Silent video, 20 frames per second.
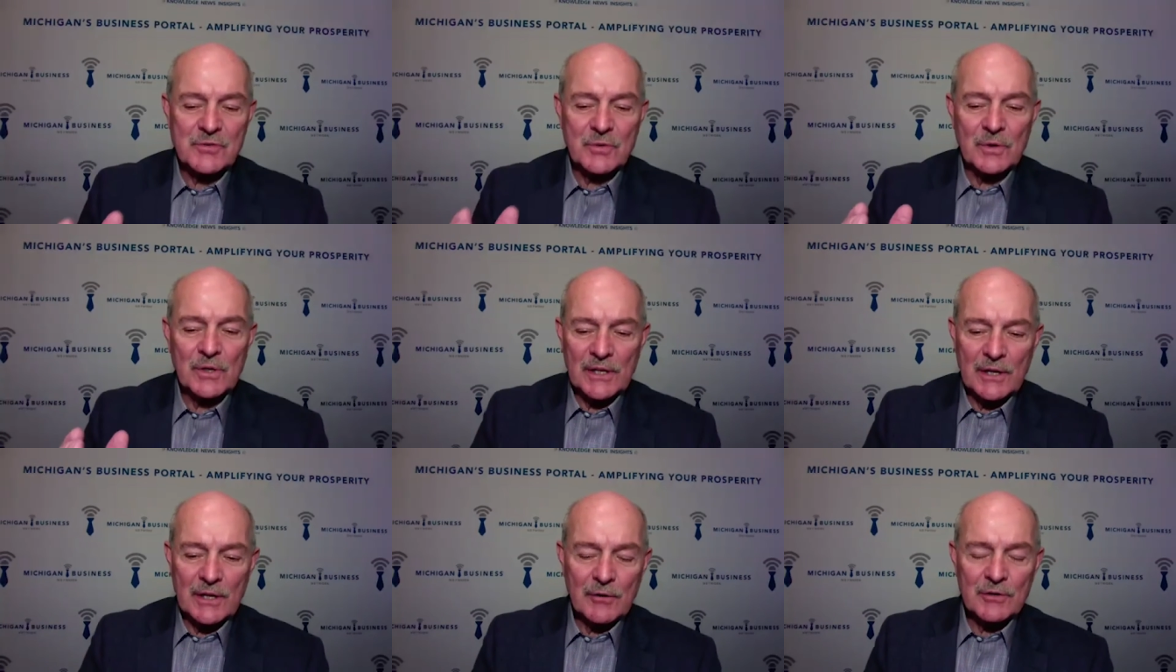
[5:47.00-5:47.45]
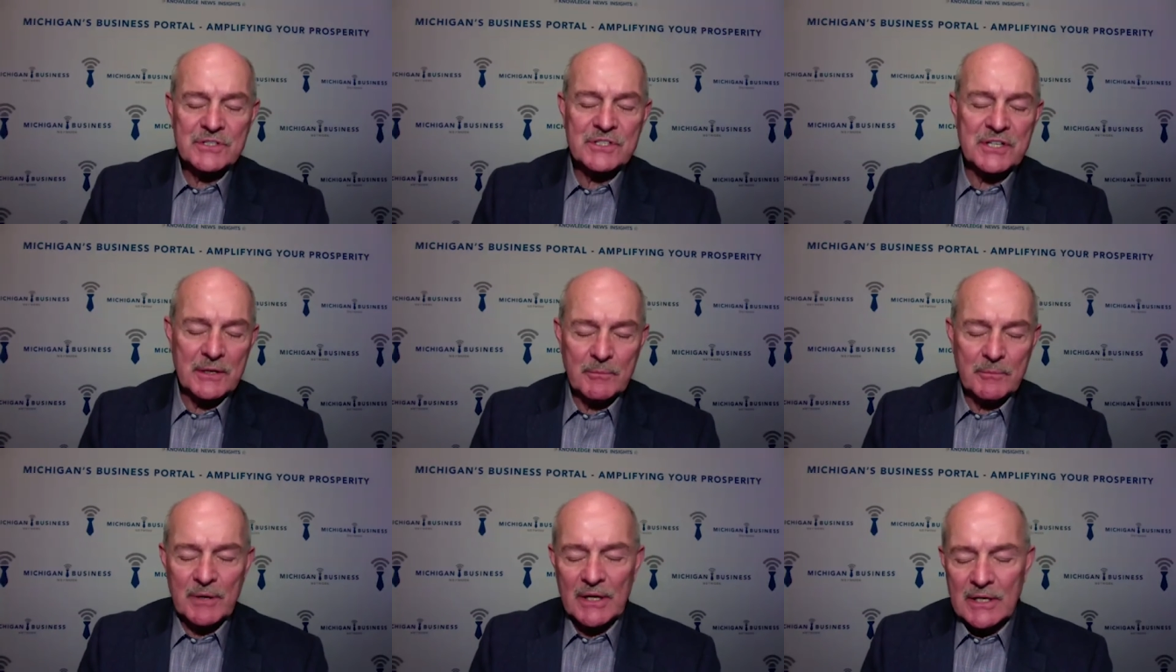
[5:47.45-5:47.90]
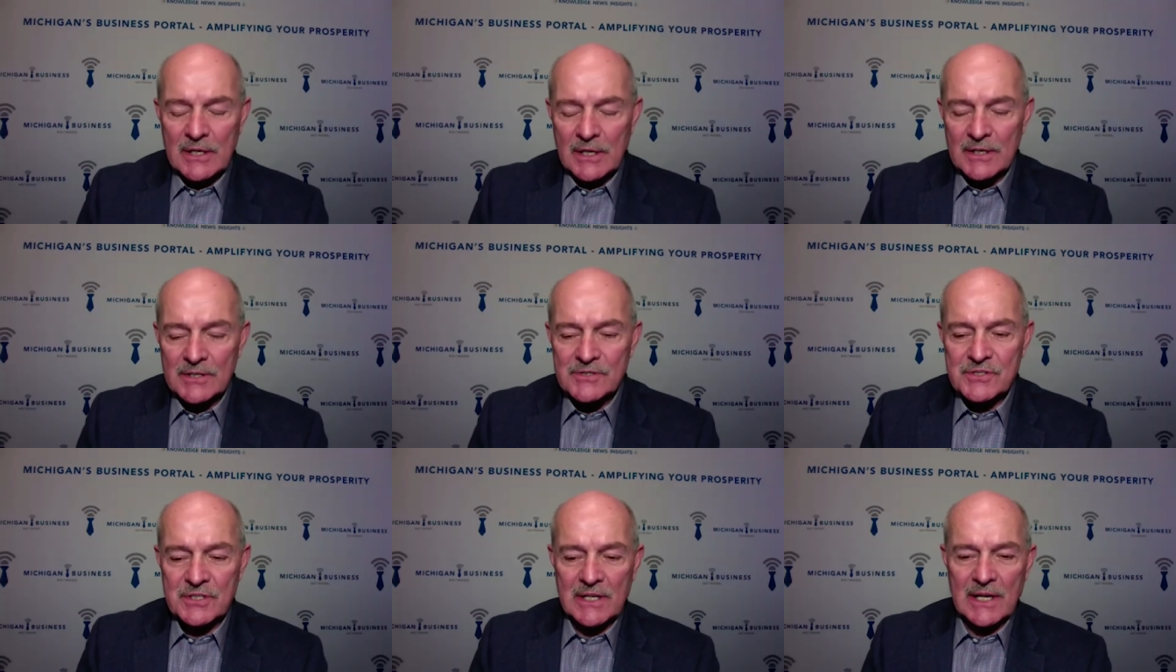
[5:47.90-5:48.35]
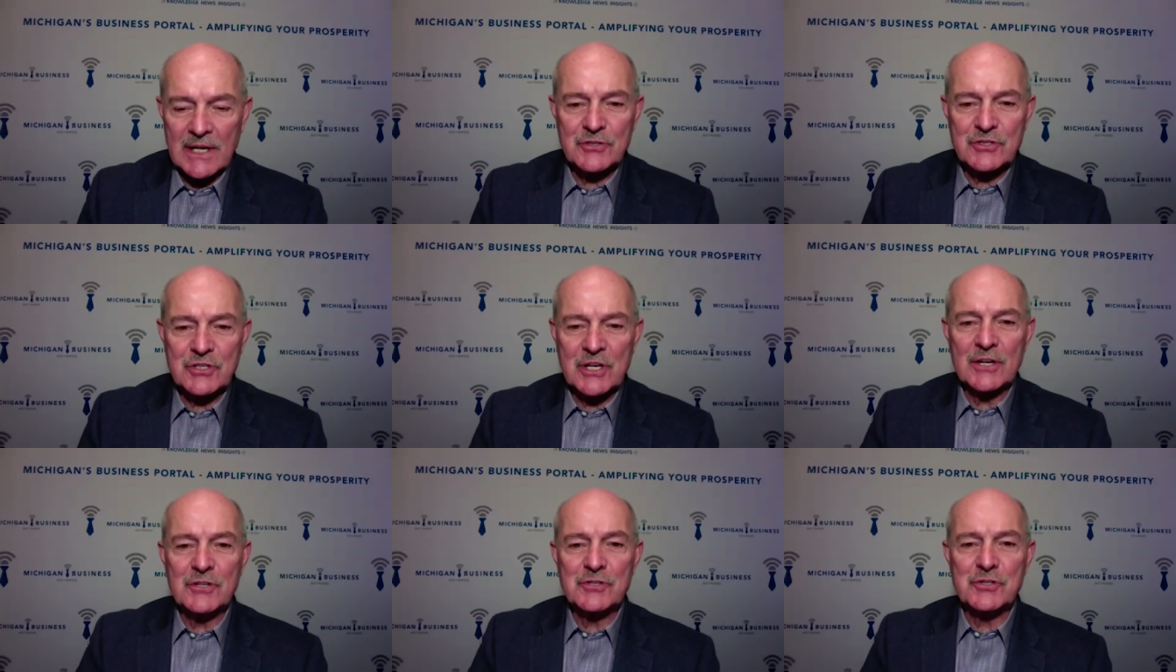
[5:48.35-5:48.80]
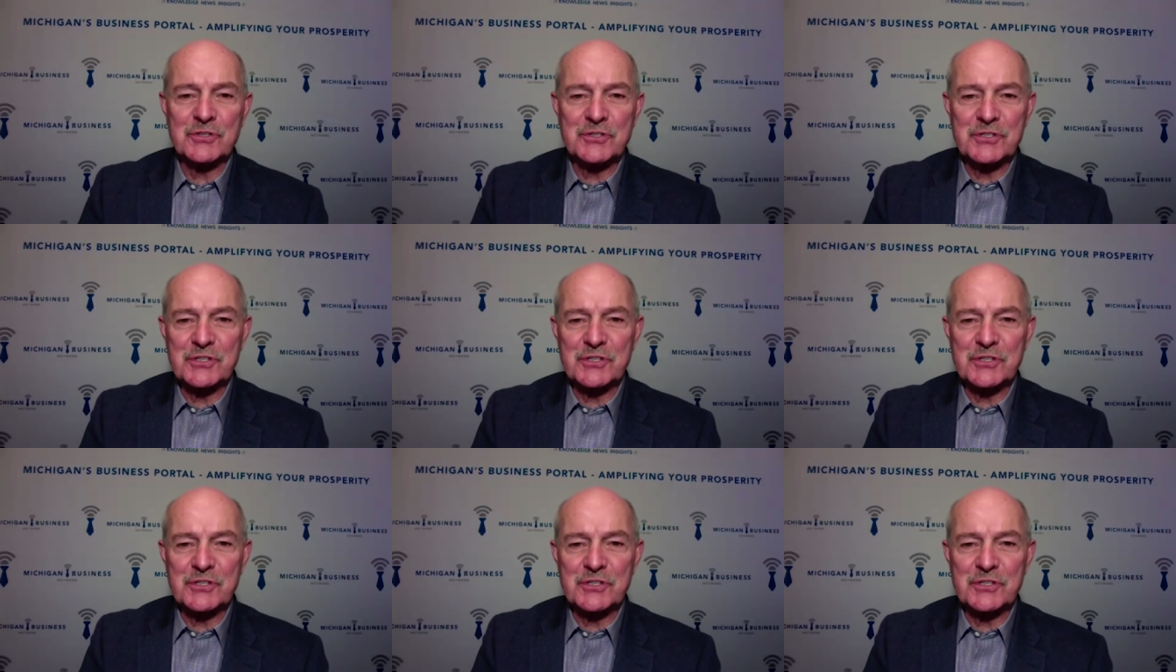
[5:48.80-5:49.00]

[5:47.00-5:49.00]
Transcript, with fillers: really interesting because the education